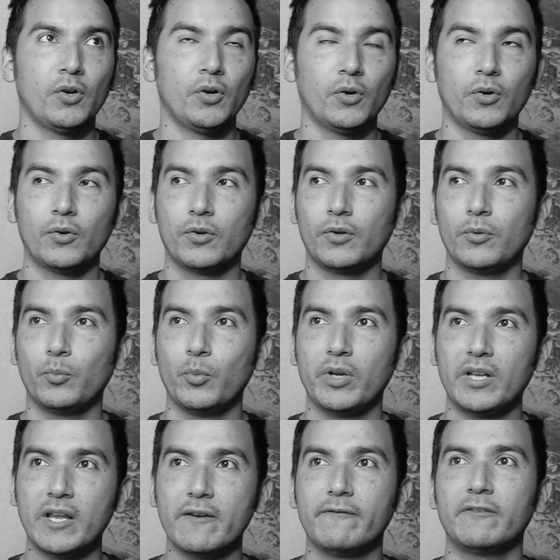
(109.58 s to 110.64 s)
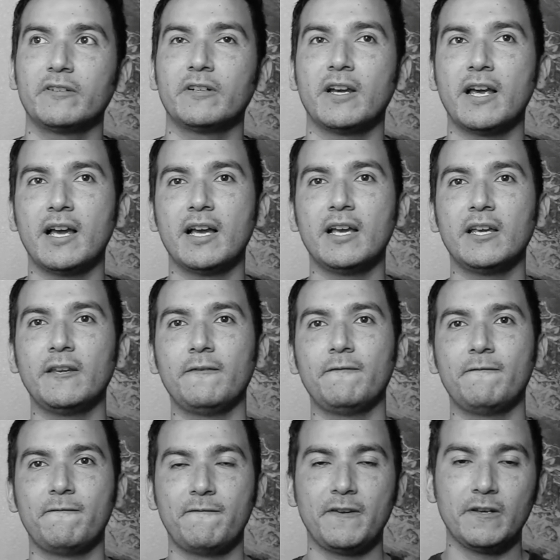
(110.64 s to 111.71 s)
or whenever I
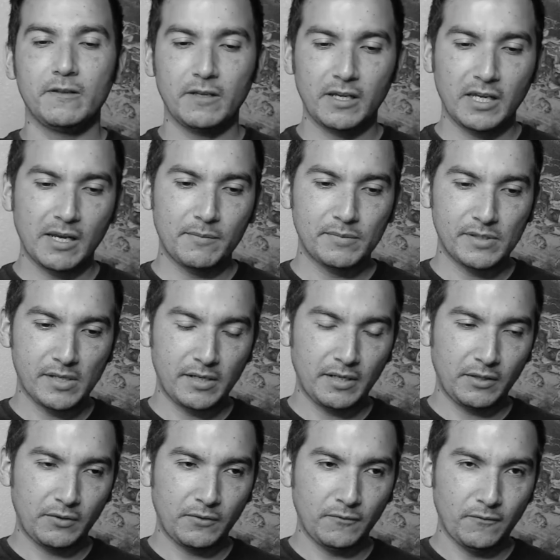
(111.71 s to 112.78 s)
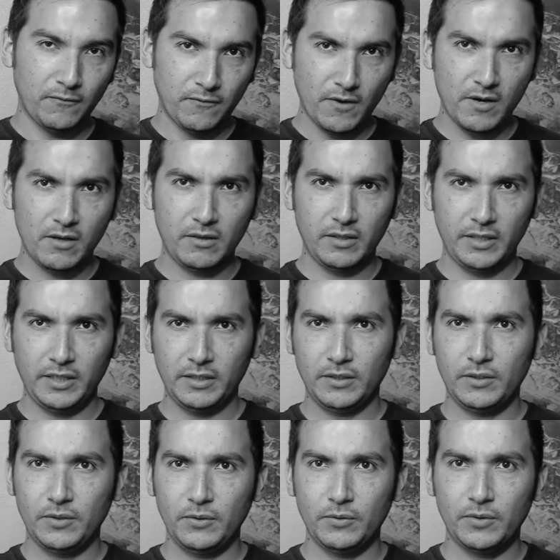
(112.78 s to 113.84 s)
feel like I'm starting to fall
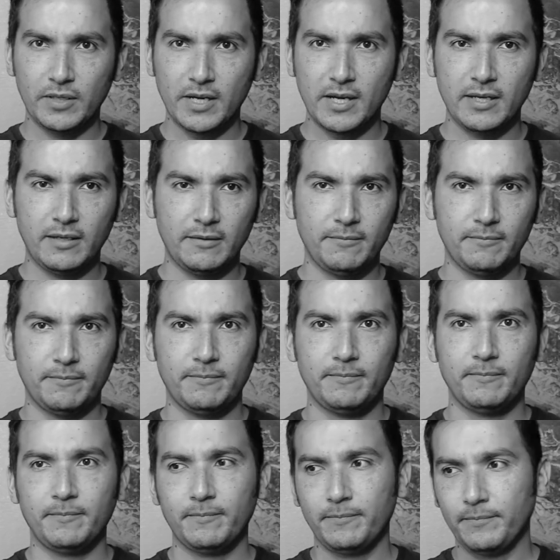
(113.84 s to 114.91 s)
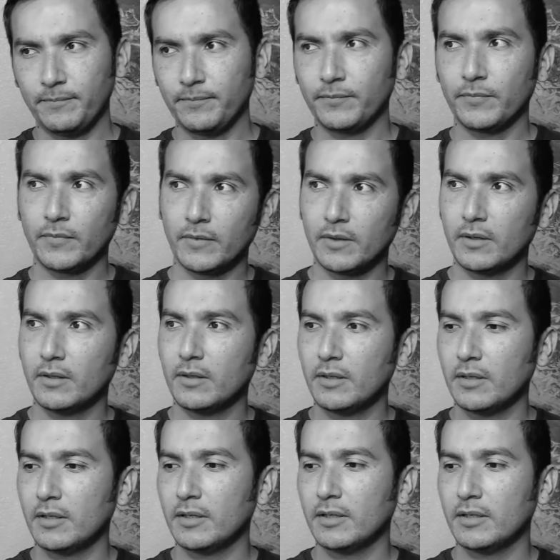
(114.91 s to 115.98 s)
into that
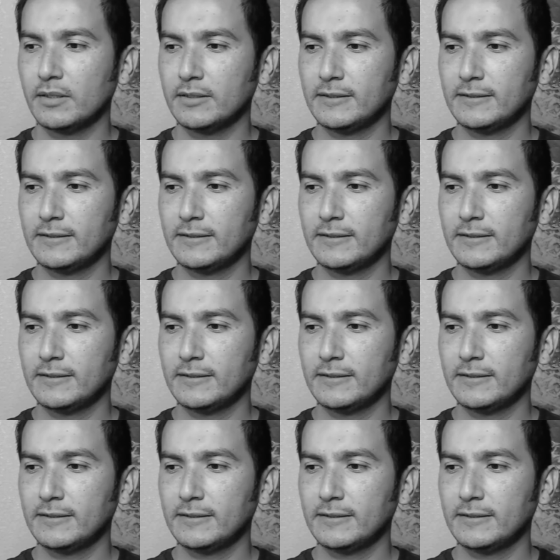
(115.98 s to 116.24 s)
uh,